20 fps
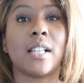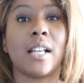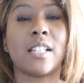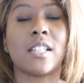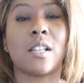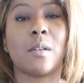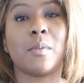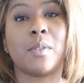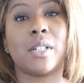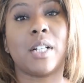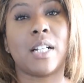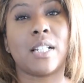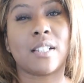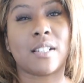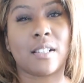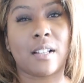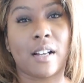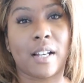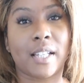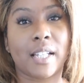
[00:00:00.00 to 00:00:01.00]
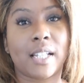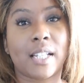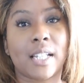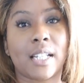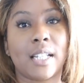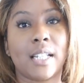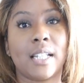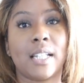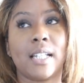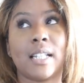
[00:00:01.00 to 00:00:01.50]
like some of you guys like
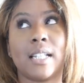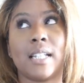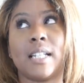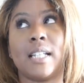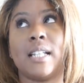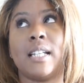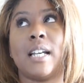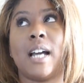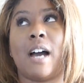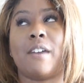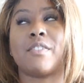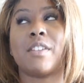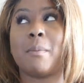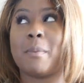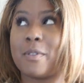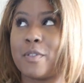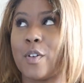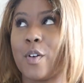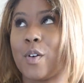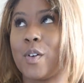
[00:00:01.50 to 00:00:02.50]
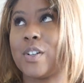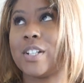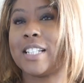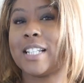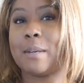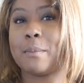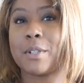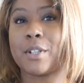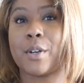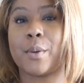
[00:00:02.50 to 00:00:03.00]
I've said before,
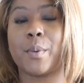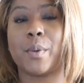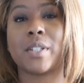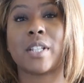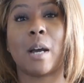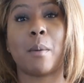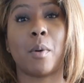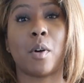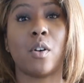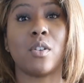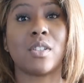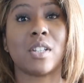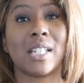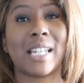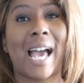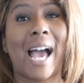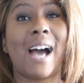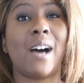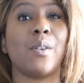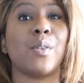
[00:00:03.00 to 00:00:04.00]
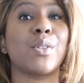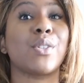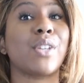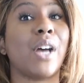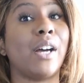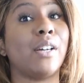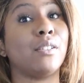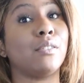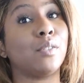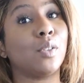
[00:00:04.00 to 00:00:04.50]
let me know what type of content
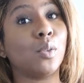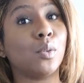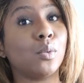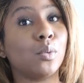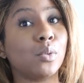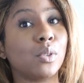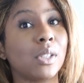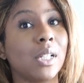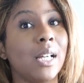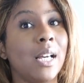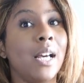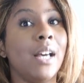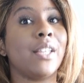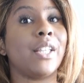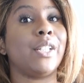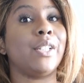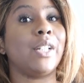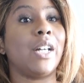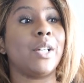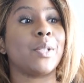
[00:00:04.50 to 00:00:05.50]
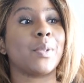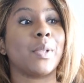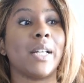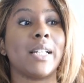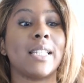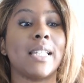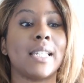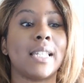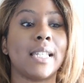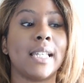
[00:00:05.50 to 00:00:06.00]
outside of hauls that you guys would like
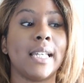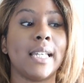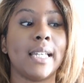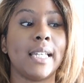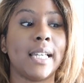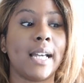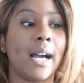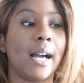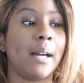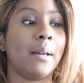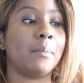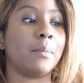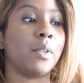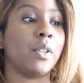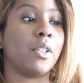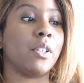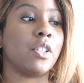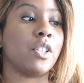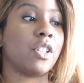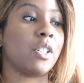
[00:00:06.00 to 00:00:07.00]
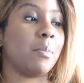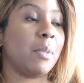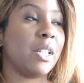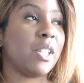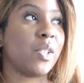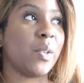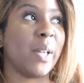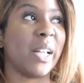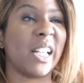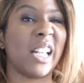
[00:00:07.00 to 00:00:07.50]
to see. I'm going to just be
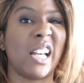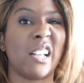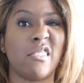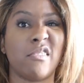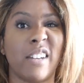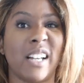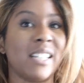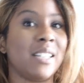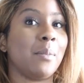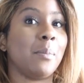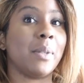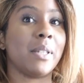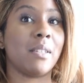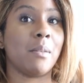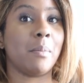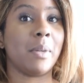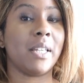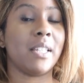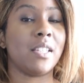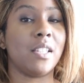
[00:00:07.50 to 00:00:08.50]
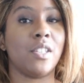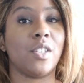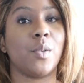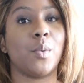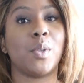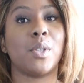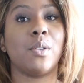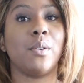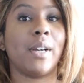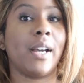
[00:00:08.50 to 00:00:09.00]
doing like random bits and pieces. You'll
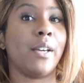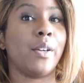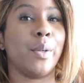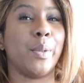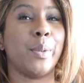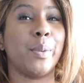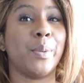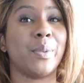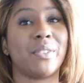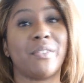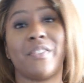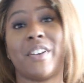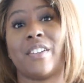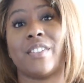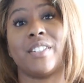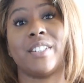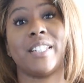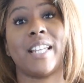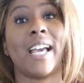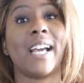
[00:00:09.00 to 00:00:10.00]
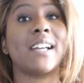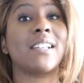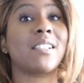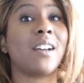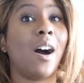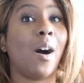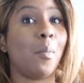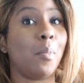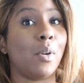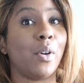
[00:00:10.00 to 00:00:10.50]
still get your hauls. In fact, the next
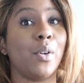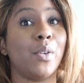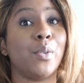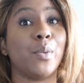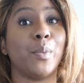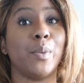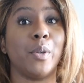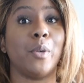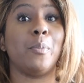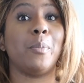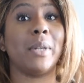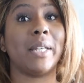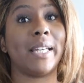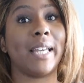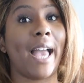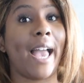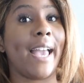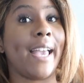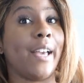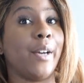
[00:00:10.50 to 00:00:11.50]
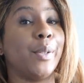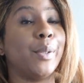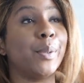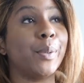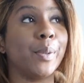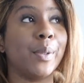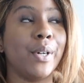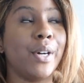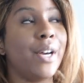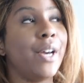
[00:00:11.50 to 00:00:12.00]
upload will be a
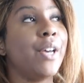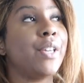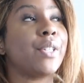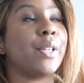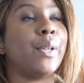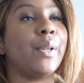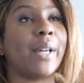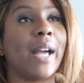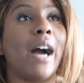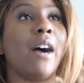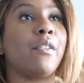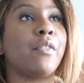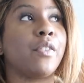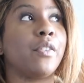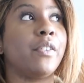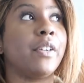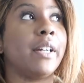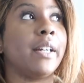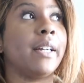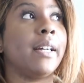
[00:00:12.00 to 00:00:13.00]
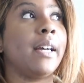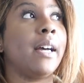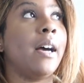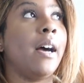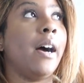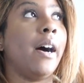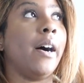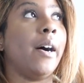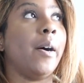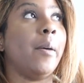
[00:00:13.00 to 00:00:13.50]
haul, so look out for it.
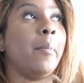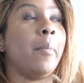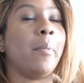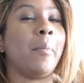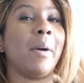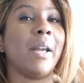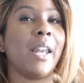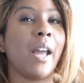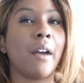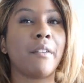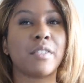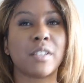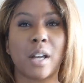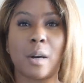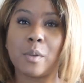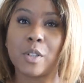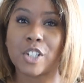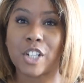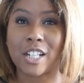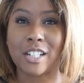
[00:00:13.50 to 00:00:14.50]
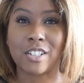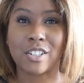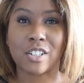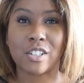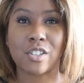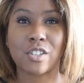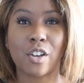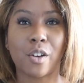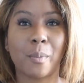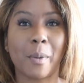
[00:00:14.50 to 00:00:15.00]
Um, my lifestyle is
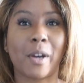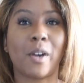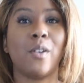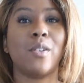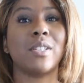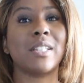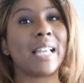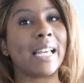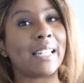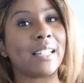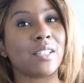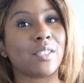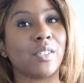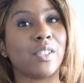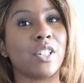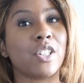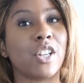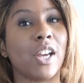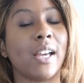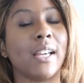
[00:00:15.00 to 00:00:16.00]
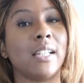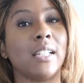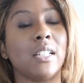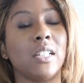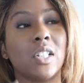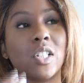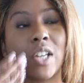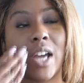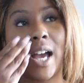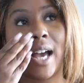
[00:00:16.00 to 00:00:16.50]
changing, so my content is going to
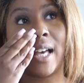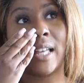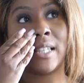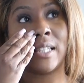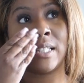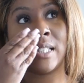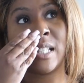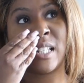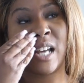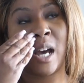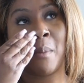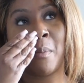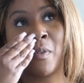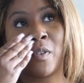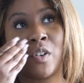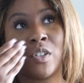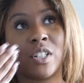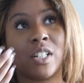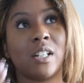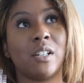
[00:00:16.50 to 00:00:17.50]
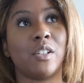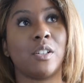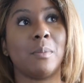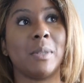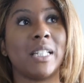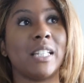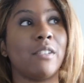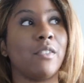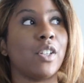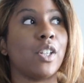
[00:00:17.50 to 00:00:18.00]
change and the type of content I'm going to
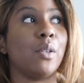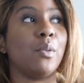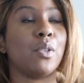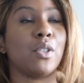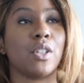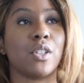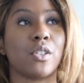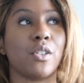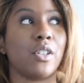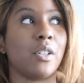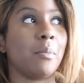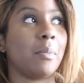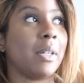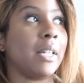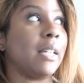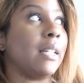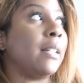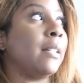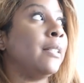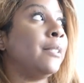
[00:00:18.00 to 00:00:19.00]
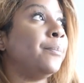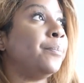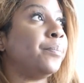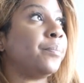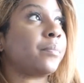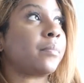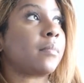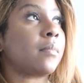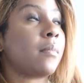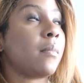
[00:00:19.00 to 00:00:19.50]
be giving you is just going to be
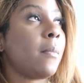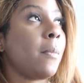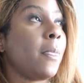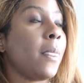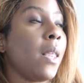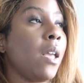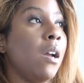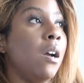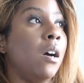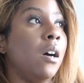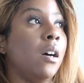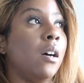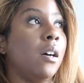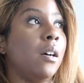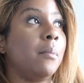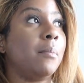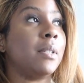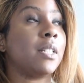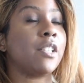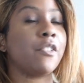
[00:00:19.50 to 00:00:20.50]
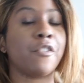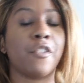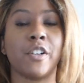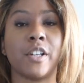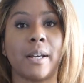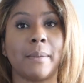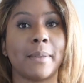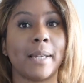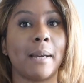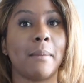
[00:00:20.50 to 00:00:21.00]
um,
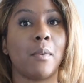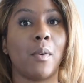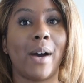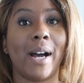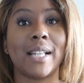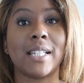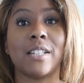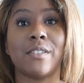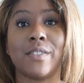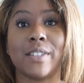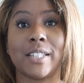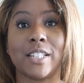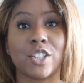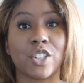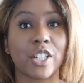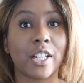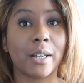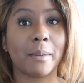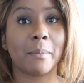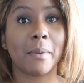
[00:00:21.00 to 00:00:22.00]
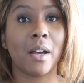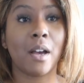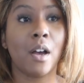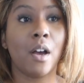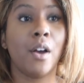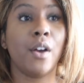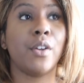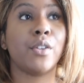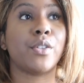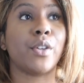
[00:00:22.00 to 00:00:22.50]
different. I'm getting more active in the gym,
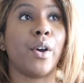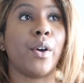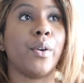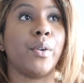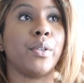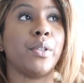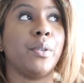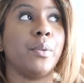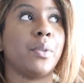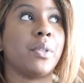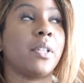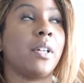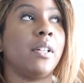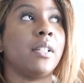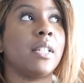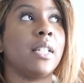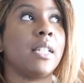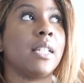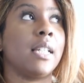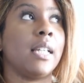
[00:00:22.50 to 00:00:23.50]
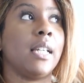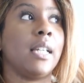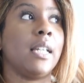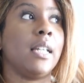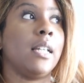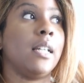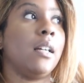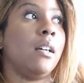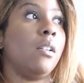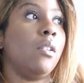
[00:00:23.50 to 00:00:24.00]
so you'll start to
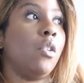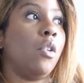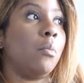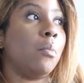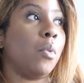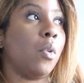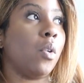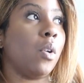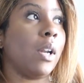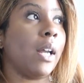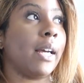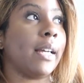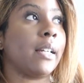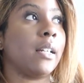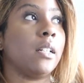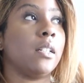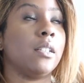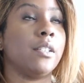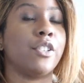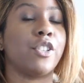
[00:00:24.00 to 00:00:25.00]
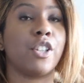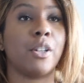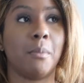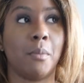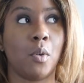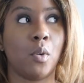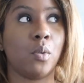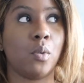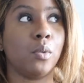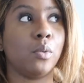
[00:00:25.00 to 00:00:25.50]
see a lot more like uh,
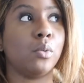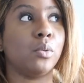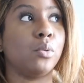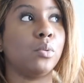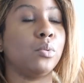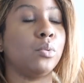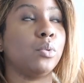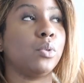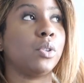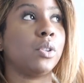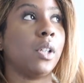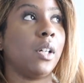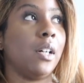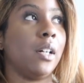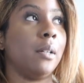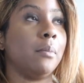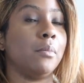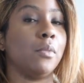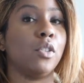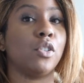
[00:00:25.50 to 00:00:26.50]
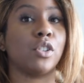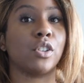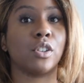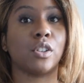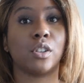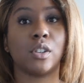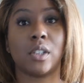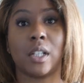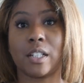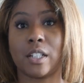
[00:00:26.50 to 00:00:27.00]
gym hauls, um, not
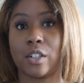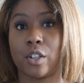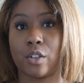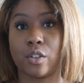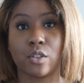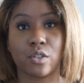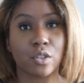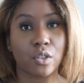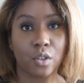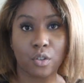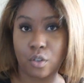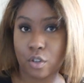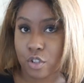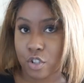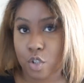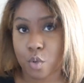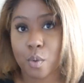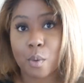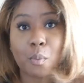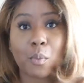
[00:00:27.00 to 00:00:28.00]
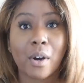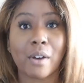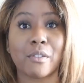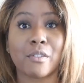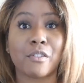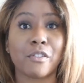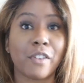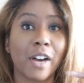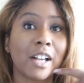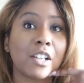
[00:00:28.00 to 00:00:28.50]
just like you know, not, not just swimwear
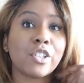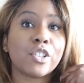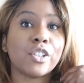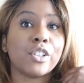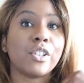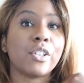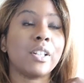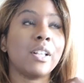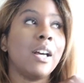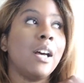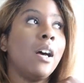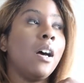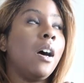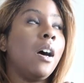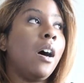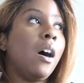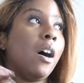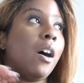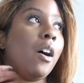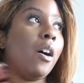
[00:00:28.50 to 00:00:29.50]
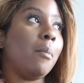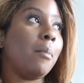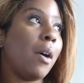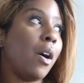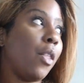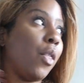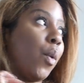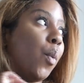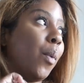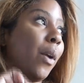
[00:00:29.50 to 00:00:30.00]
and fashion. Um,
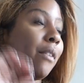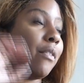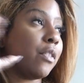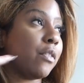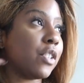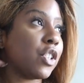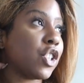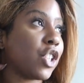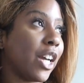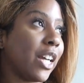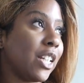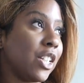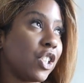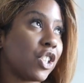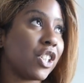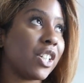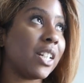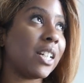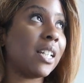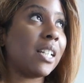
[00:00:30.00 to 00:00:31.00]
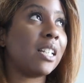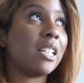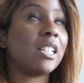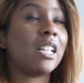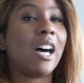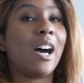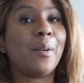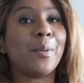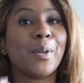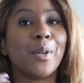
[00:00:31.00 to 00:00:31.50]
the weather is changing,
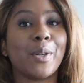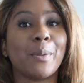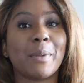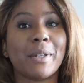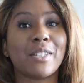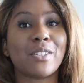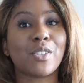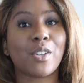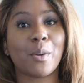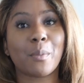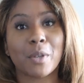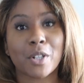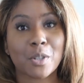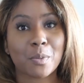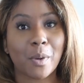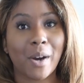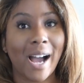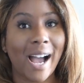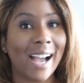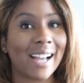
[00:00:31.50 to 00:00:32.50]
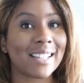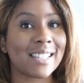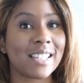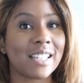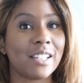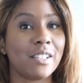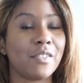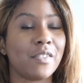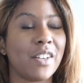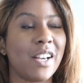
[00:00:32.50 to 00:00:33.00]
I'm going to be so much more
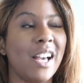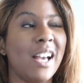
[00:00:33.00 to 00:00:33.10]
active.